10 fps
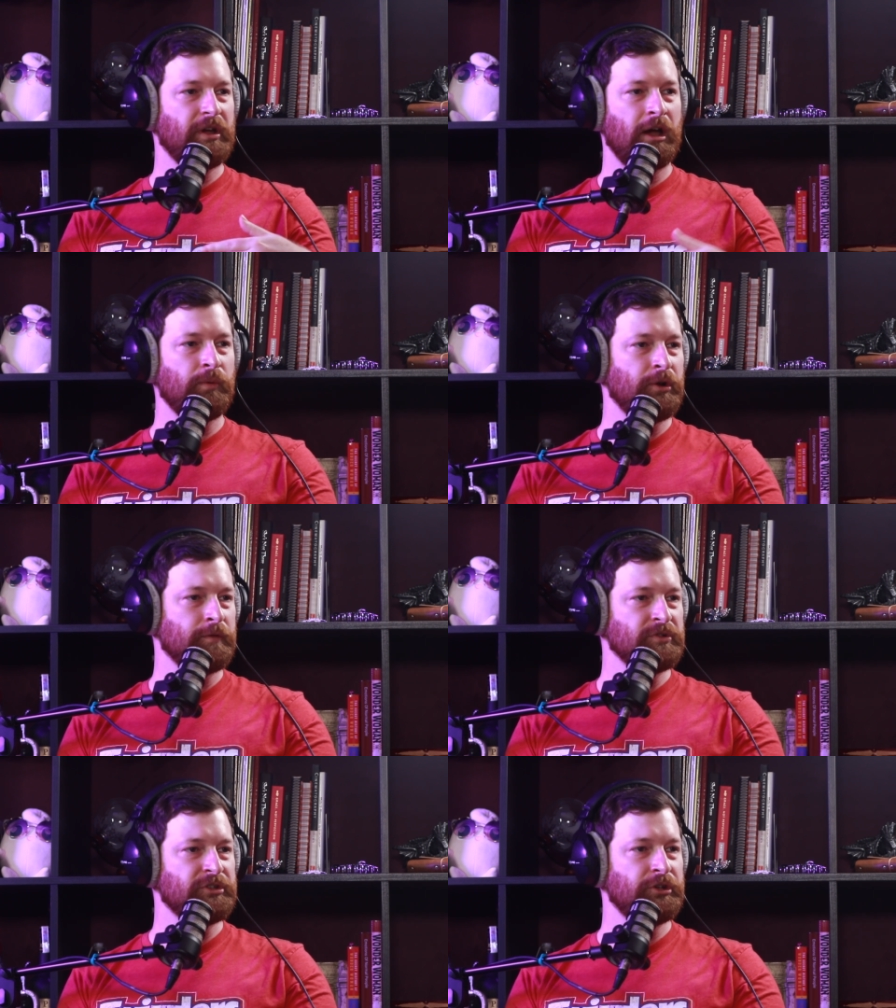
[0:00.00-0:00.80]
I went over
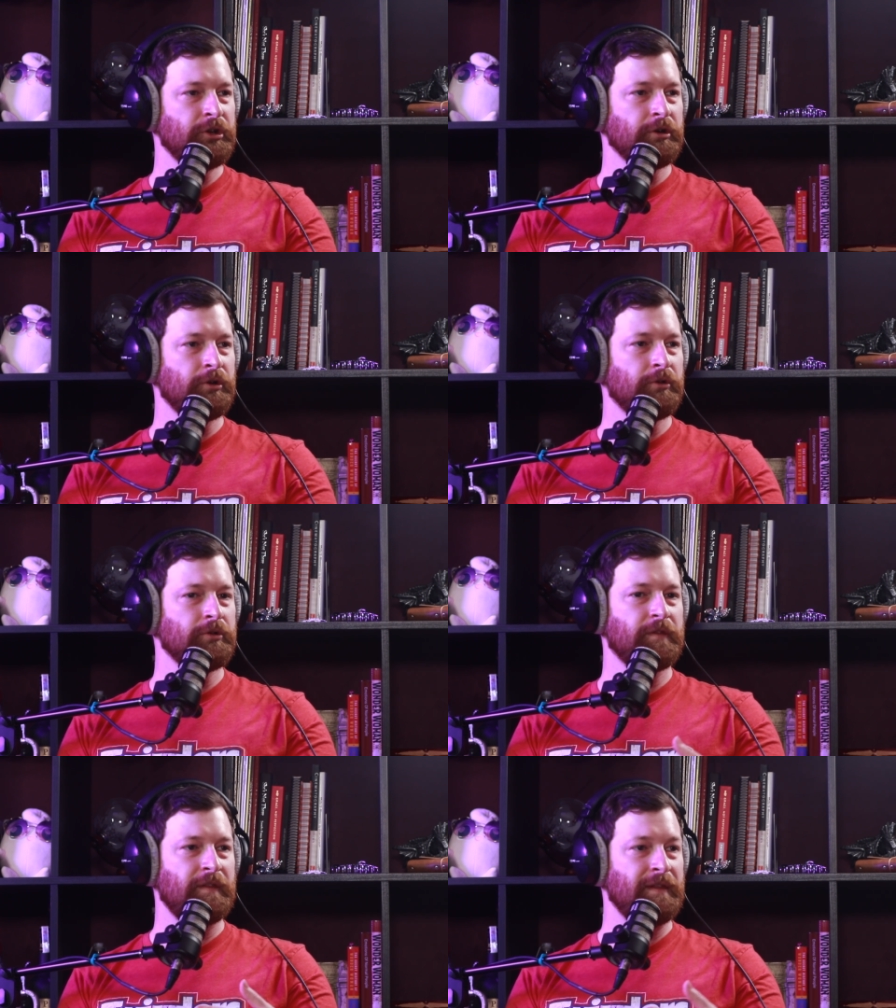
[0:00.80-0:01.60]
to
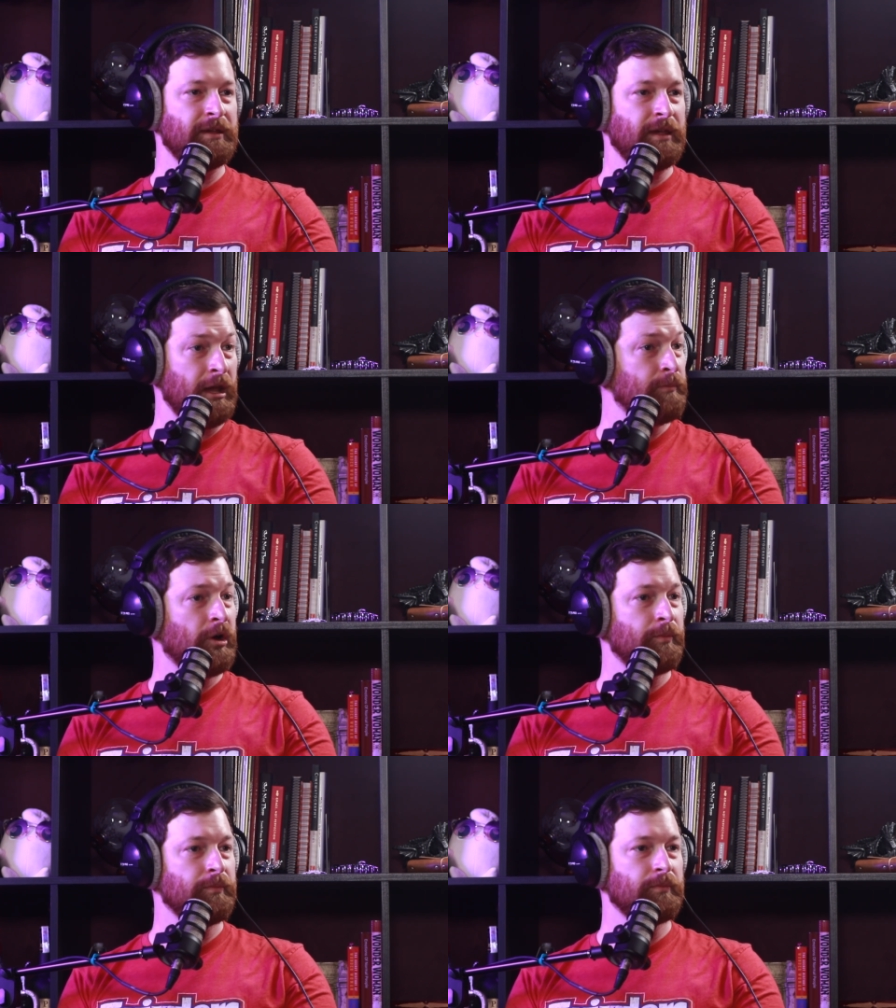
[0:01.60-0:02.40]
urinal. Then they came
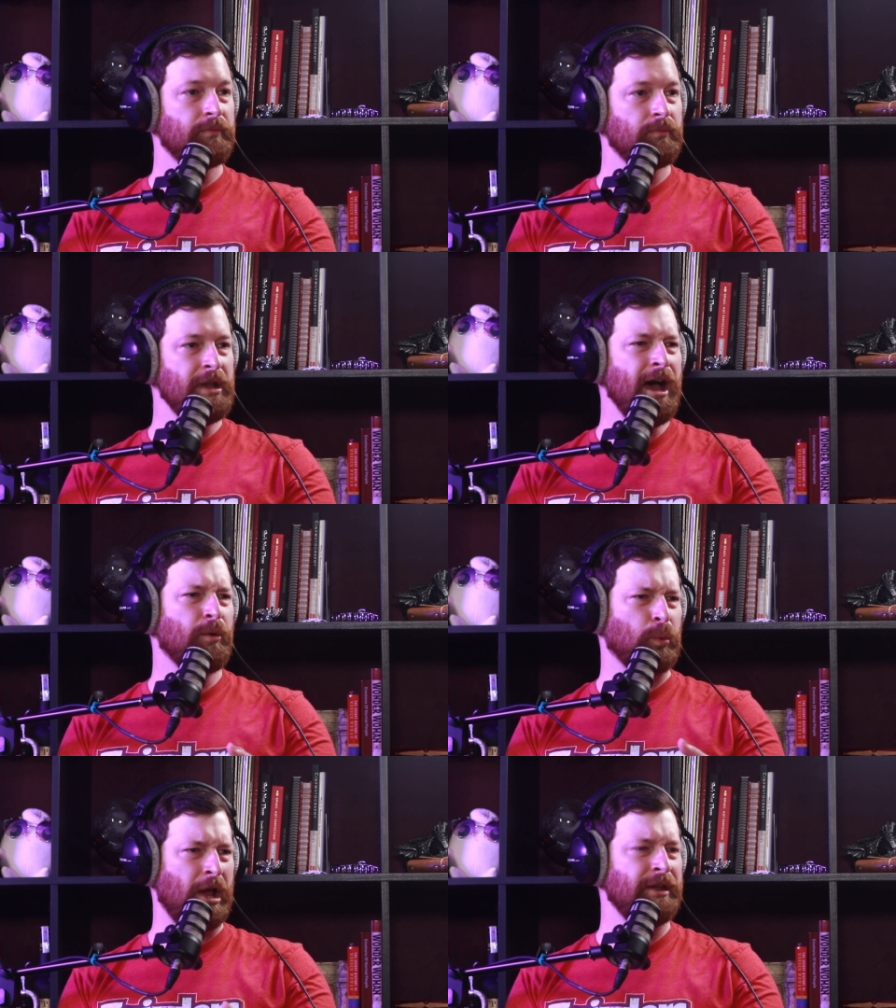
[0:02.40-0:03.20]
up, not
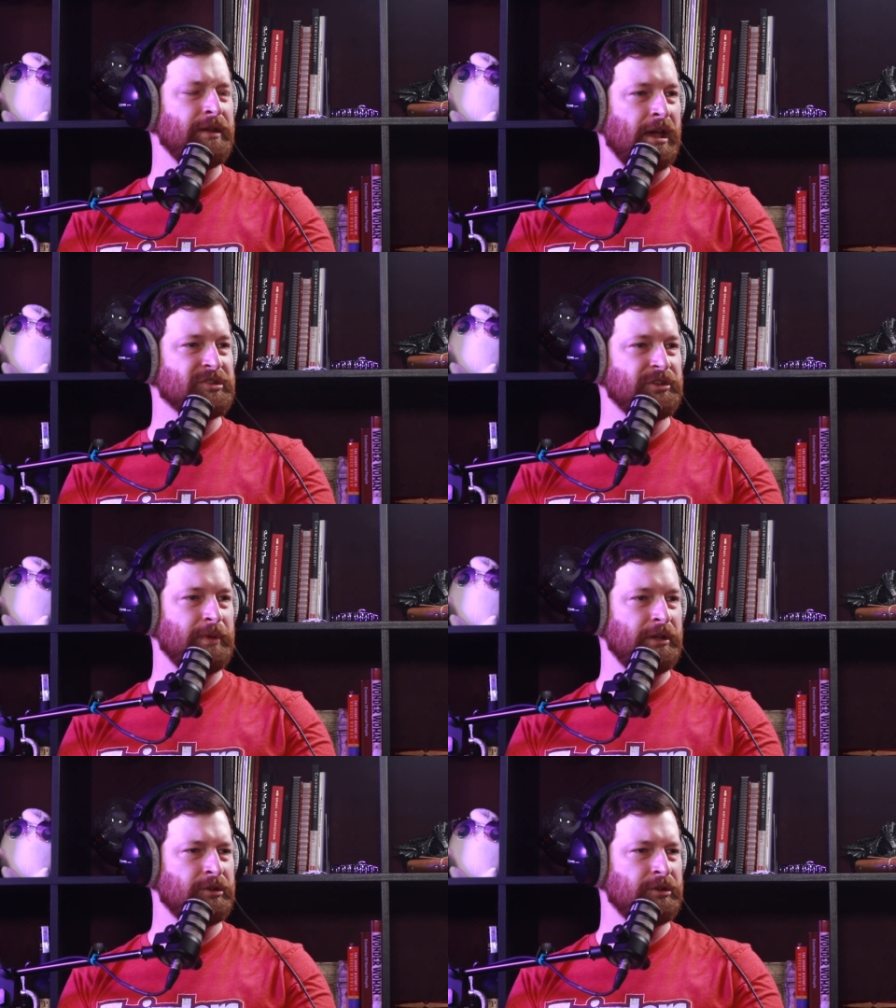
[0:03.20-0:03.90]
right next to me.